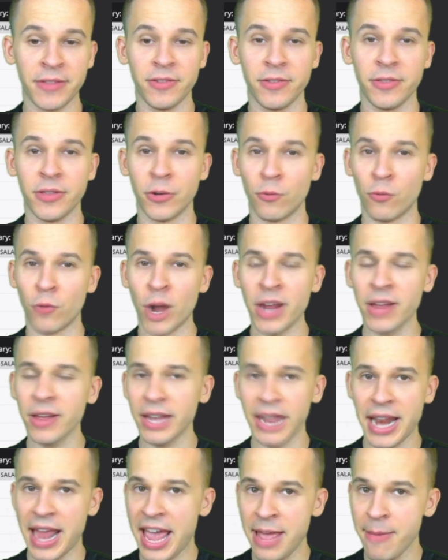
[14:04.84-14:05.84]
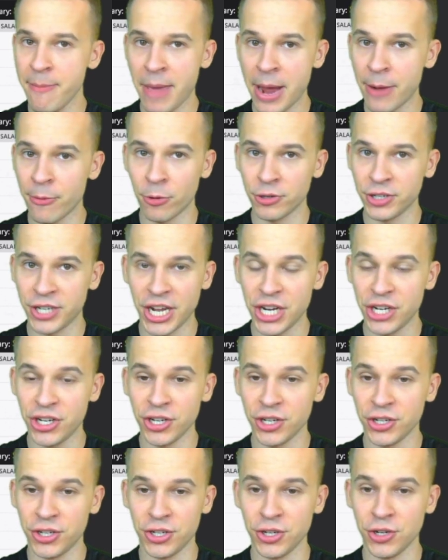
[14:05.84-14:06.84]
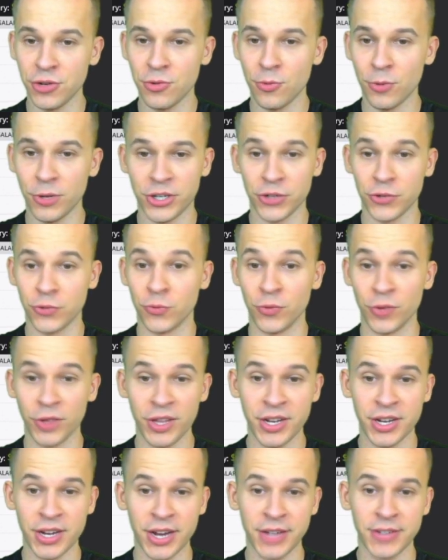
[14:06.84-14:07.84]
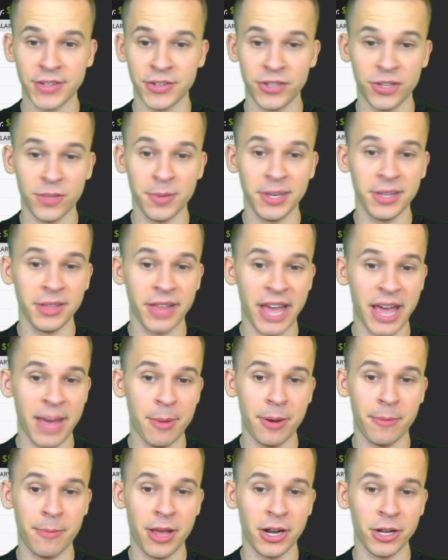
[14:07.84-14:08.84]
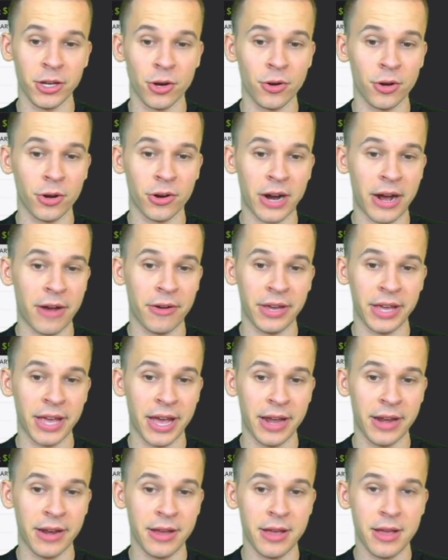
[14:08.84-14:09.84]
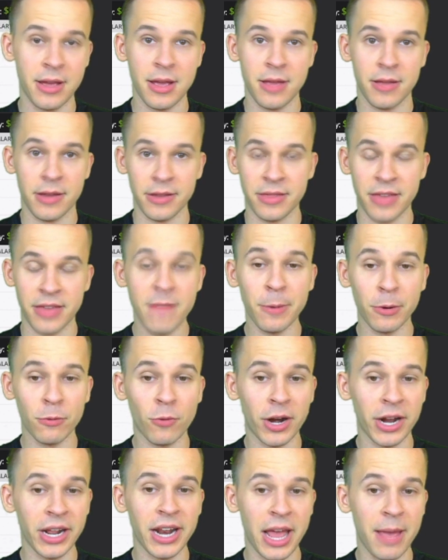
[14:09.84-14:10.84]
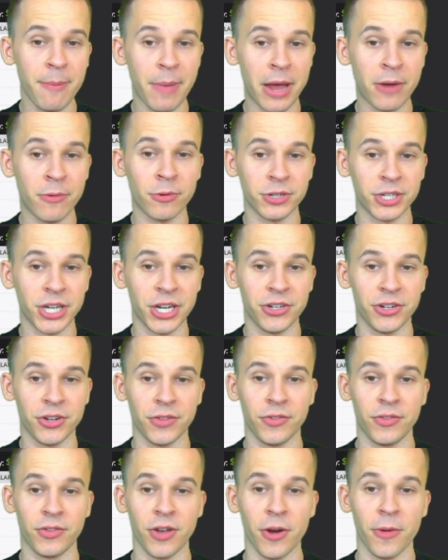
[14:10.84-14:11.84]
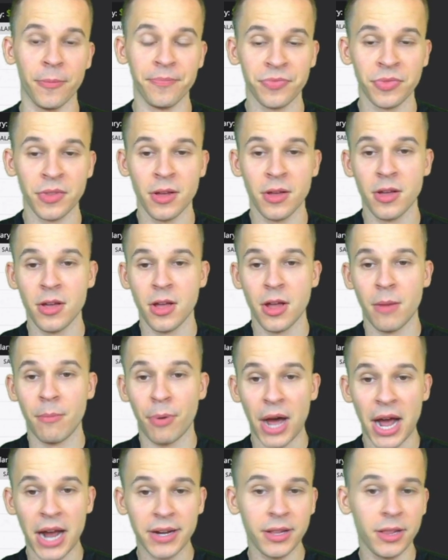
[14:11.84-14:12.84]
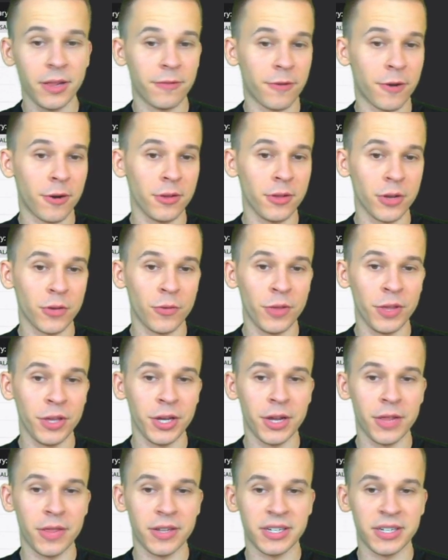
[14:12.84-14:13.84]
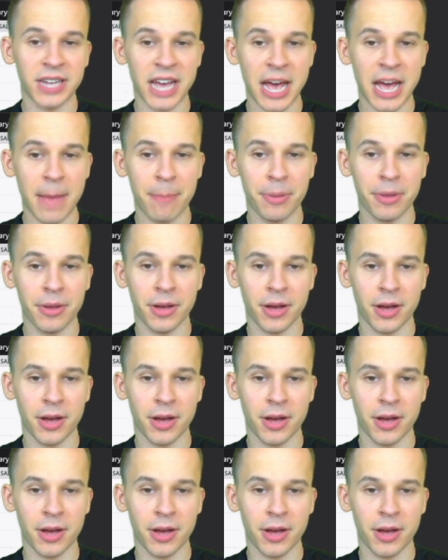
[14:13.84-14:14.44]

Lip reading: They're running like an eight-man rotation too, which is really nice. Assuming Lamb and Goga are out again, like they've been running an eight-man rotation. So Brogdon, LeVert look really good at the top.